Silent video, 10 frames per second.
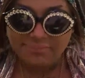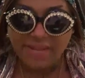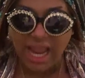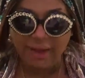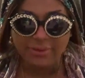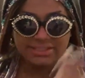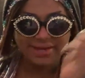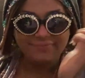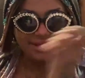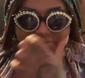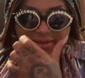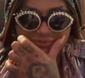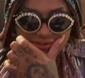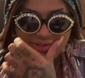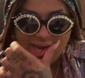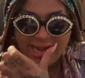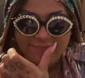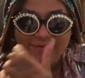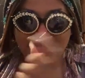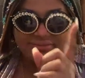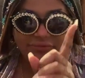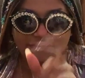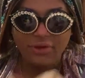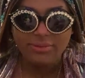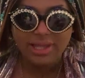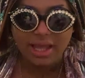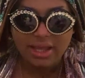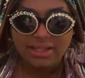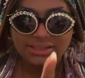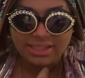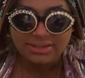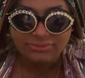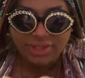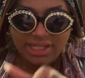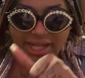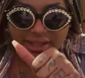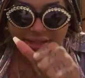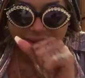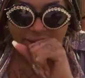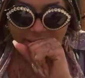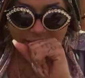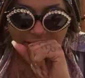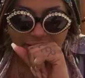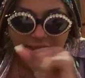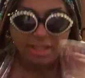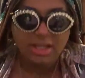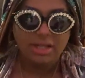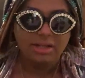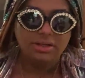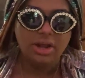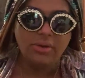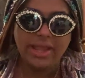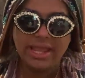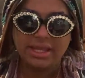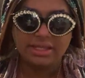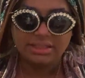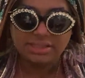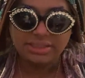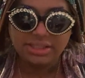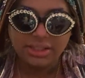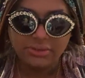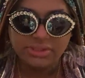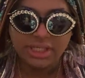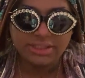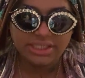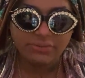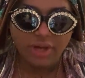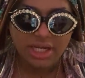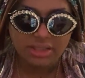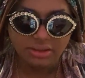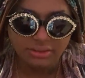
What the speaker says: I would definitely love to try it. Phasmophobia. Is that the one that... No, wait. Is that the ghost hunting one?